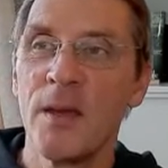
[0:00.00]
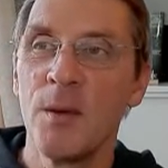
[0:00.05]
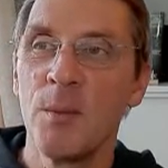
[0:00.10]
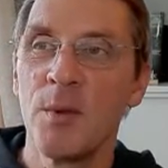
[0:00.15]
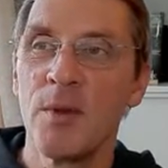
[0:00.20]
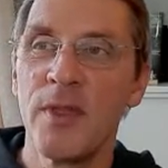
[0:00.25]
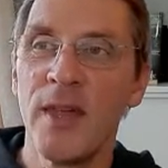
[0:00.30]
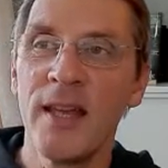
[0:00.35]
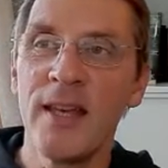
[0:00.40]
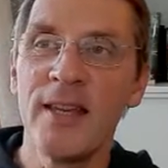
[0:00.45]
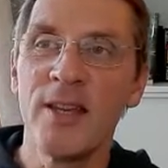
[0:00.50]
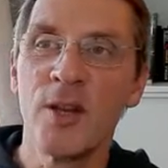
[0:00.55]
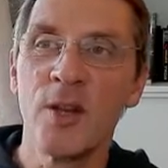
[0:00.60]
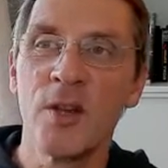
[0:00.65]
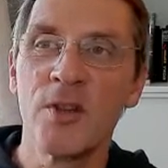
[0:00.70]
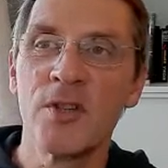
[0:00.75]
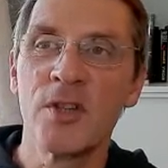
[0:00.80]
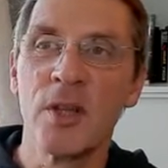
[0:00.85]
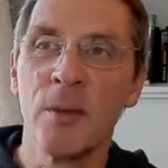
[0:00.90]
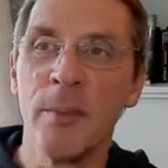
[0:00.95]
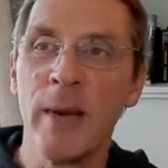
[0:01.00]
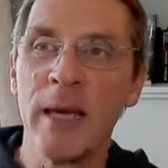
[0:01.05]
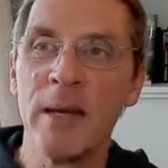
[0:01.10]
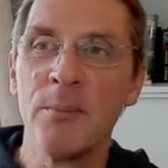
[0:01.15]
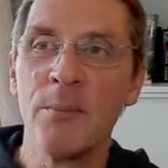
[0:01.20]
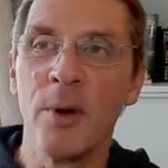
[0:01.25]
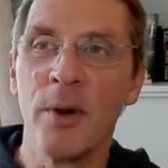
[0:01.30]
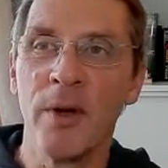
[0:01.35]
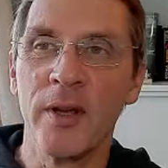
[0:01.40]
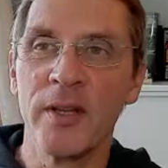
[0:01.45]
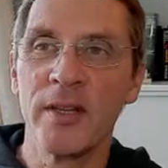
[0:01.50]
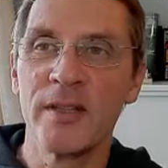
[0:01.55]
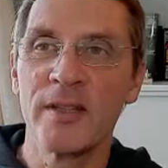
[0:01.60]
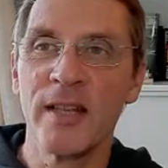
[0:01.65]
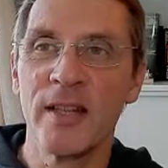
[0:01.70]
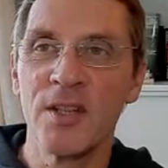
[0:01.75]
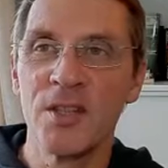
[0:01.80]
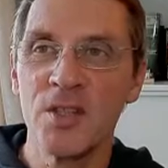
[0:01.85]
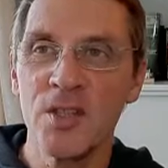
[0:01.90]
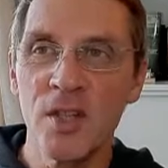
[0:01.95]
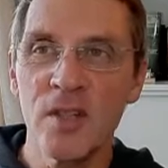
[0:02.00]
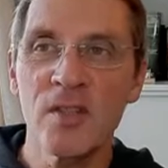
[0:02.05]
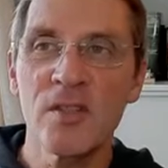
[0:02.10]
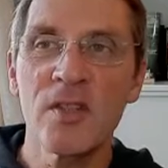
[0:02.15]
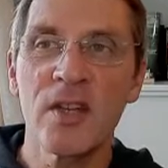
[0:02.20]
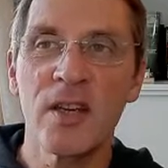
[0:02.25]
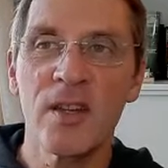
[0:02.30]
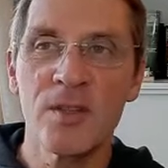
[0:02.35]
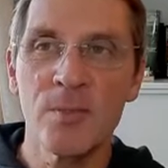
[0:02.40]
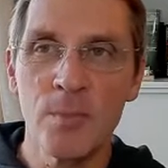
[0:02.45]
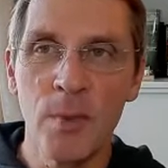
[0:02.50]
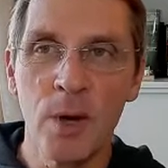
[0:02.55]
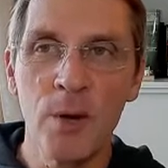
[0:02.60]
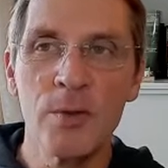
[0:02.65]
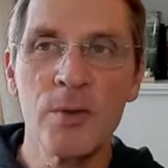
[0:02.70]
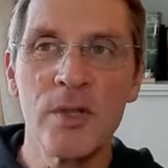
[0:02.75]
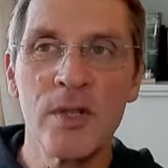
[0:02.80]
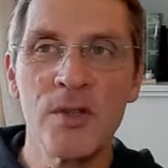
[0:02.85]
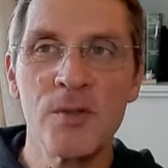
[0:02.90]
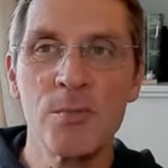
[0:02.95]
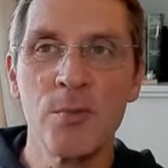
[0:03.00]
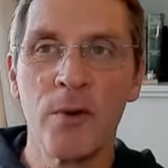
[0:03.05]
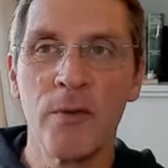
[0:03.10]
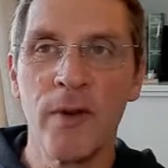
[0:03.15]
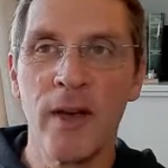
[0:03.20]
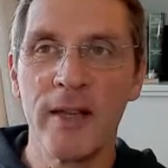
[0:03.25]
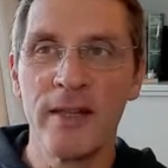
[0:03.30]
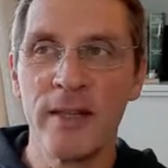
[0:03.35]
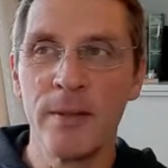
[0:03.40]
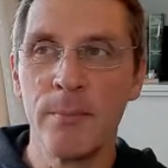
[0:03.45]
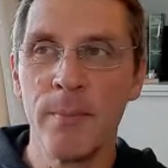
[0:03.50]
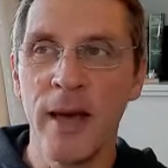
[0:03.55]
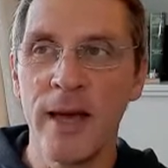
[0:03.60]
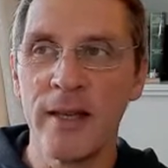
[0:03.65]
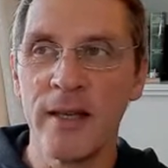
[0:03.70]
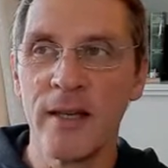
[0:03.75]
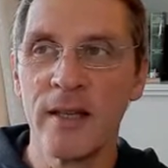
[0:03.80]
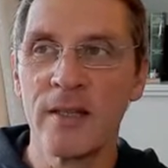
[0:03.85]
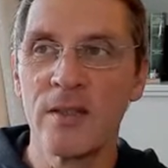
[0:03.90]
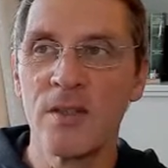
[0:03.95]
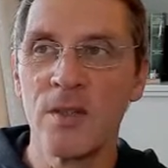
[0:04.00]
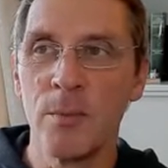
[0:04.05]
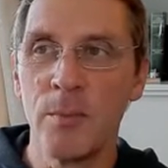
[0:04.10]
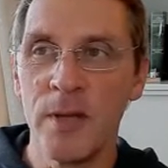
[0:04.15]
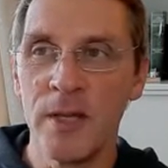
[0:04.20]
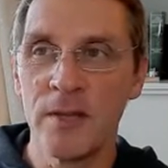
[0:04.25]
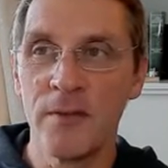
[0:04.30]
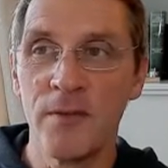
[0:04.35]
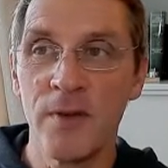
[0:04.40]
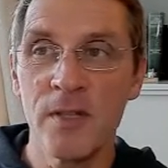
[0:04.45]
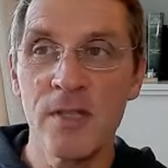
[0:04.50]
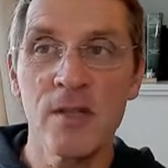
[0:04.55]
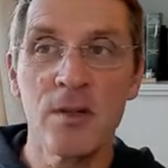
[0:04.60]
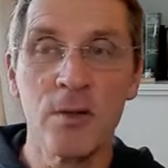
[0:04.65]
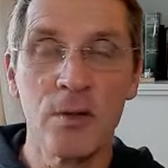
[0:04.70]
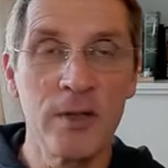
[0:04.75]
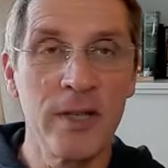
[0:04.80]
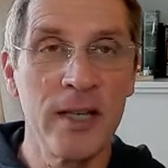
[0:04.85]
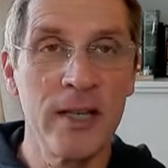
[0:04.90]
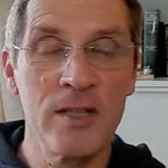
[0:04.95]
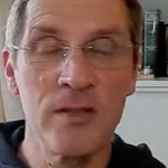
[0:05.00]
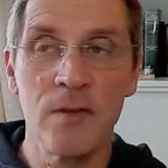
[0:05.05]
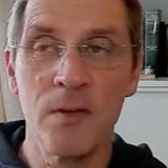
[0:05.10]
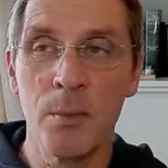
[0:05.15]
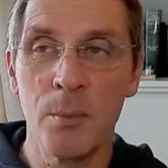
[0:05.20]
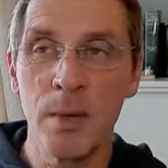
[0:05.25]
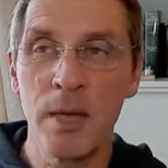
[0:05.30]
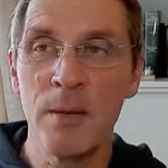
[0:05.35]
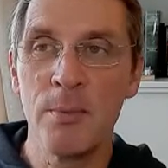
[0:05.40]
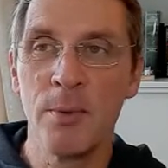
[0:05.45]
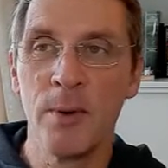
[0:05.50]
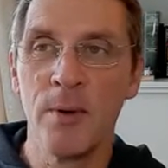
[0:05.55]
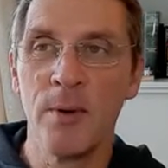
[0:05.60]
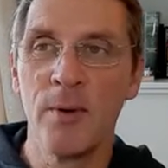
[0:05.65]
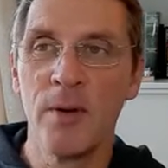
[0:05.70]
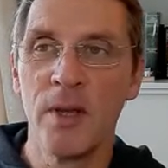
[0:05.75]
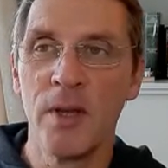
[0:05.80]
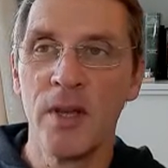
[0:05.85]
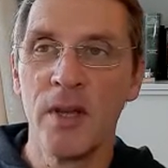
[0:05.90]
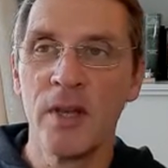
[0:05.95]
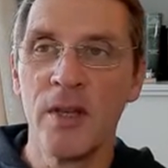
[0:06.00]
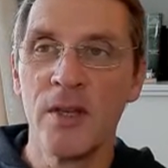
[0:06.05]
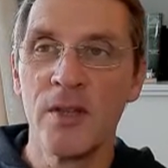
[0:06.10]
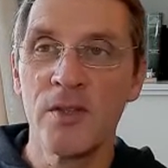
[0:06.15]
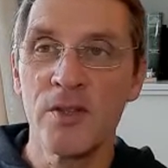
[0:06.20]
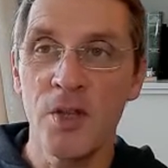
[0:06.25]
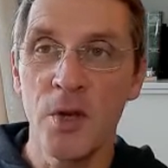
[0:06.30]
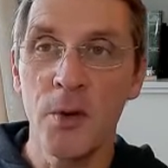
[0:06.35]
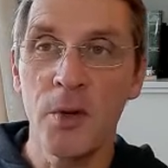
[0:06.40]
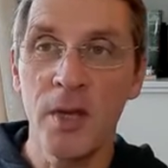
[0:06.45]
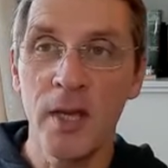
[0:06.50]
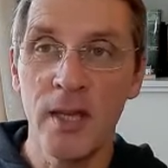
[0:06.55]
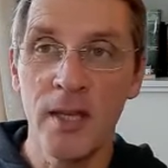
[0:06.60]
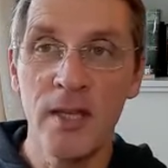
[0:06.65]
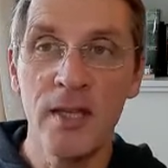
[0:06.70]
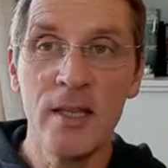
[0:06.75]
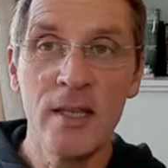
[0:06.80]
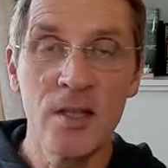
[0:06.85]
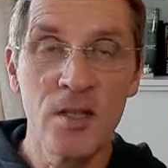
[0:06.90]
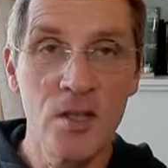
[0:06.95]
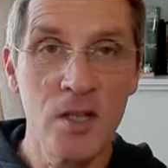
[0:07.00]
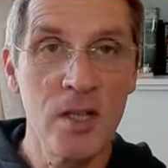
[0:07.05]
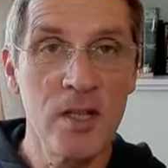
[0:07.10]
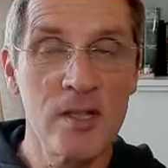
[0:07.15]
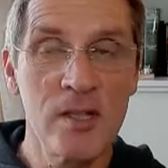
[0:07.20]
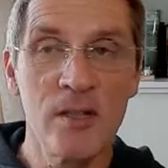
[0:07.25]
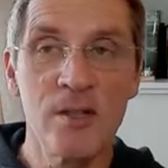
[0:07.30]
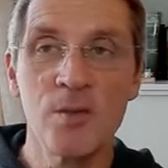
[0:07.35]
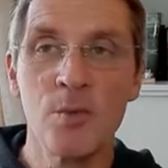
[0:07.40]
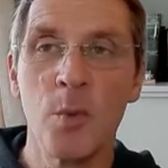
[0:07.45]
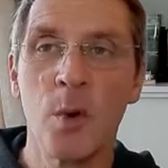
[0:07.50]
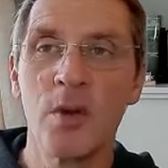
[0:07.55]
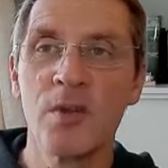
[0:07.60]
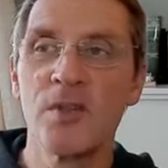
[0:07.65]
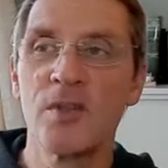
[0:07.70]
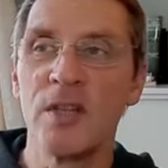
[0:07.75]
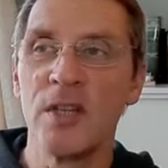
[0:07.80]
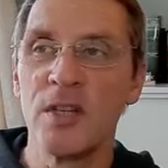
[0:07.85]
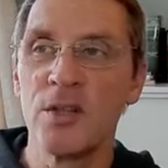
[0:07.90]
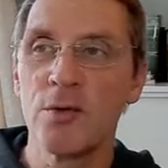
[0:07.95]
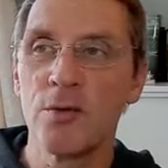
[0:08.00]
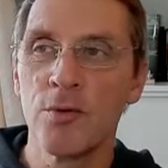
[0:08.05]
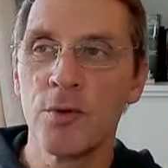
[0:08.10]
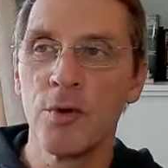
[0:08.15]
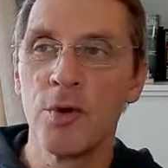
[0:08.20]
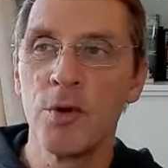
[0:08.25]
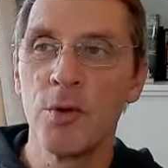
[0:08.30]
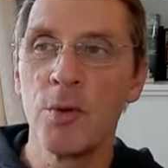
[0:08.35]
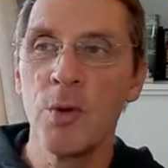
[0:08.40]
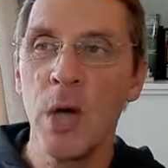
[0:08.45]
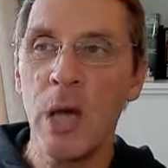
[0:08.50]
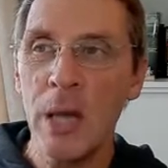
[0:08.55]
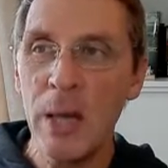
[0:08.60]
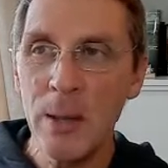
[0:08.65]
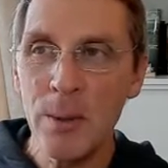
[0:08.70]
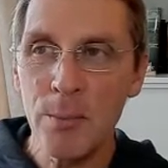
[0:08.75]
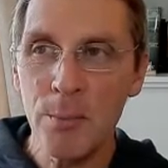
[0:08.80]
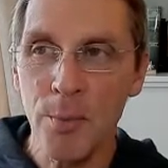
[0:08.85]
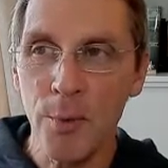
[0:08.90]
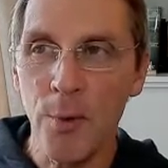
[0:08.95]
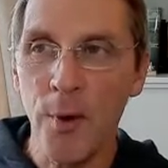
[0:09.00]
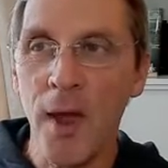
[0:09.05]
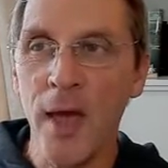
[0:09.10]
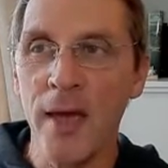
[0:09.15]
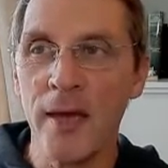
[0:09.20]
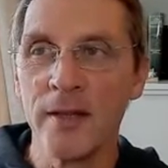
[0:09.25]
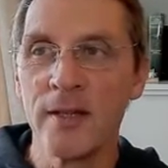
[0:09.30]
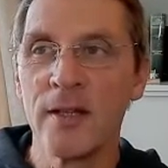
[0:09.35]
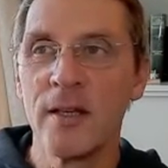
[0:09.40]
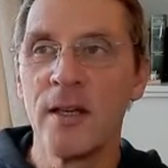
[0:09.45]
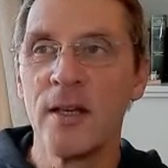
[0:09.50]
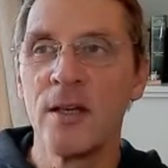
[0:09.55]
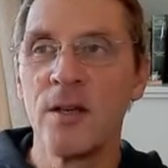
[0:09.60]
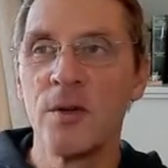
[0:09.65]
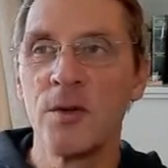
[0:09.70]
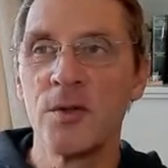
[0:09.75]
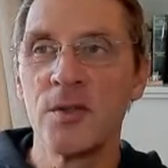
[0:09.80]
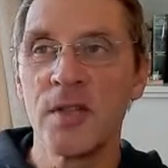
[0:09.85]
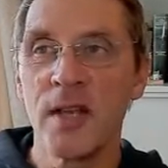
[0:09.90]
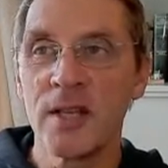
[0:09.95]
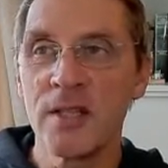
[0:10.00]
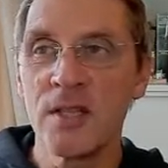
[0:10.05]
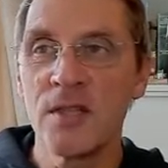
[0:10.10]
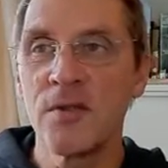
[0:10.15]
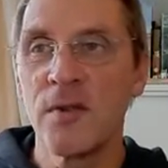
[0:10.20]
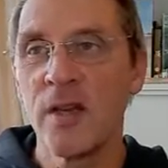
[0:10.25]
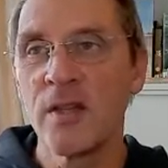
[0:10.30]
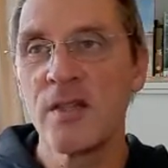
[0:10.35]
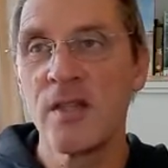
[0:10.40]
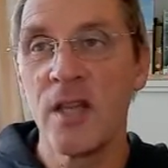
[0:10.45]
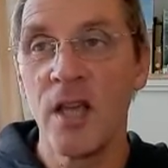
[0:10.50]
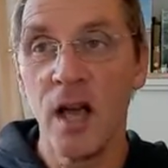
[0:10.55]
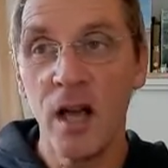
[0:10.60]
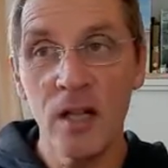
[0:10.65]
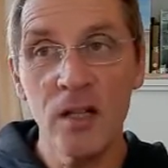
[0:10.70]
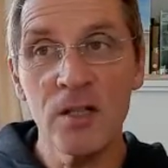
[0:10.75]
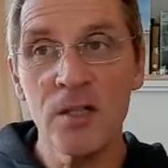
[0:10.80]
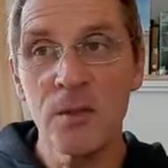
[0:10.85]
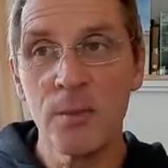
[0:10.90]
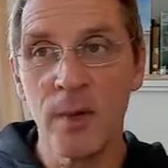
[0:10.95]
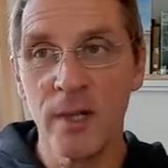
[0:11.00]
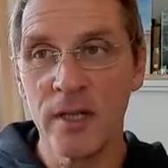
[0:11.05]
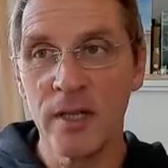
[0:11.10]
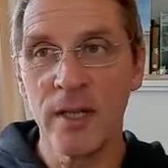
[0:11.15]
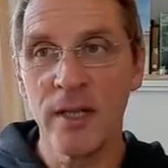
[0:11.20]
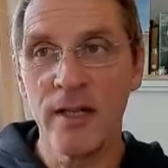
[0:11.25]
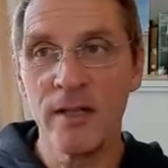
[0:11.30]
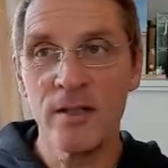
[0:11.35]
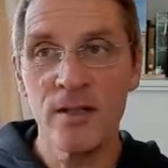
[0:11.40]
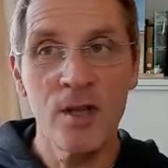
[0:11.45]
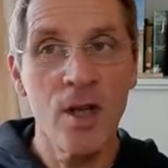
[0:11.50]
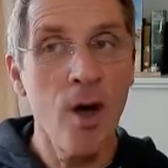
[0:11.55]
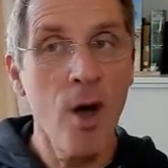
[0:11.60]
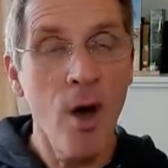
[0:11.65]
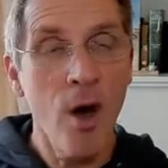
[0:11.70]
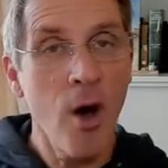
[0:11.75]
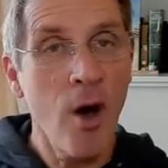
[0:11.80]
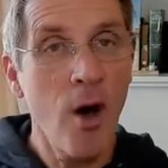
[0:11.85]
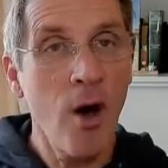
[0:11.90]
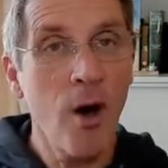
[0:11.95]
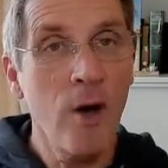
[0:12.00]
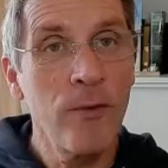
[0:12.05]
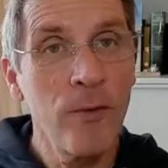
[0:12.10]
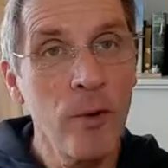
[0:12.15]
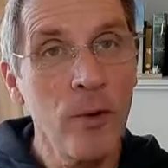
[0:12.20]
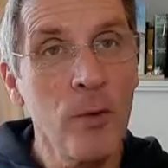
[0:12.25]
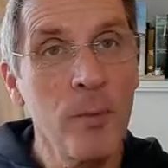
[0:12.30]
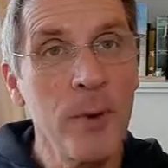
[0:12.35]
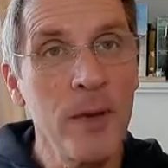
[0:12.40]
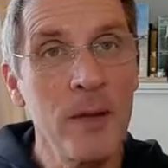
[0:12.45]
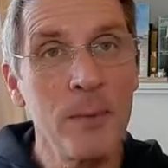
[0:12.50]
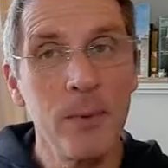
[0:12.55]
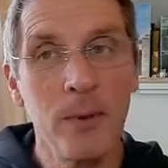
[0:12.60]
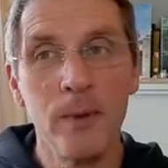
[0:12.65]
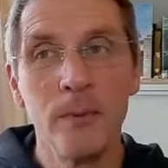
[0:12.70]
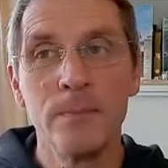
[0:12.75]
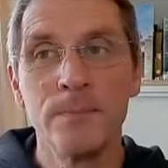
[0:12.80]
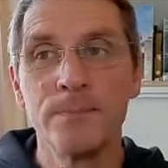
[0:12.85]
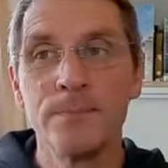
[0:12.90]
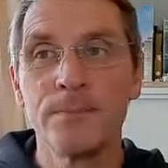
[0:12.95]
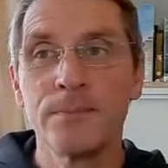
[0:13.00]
But then he got on to the main point. He said, just as Moses provided manna to meet the physical needs of the people, so he, Jesus, was the true bread who satisfies the ultimate needs of all people.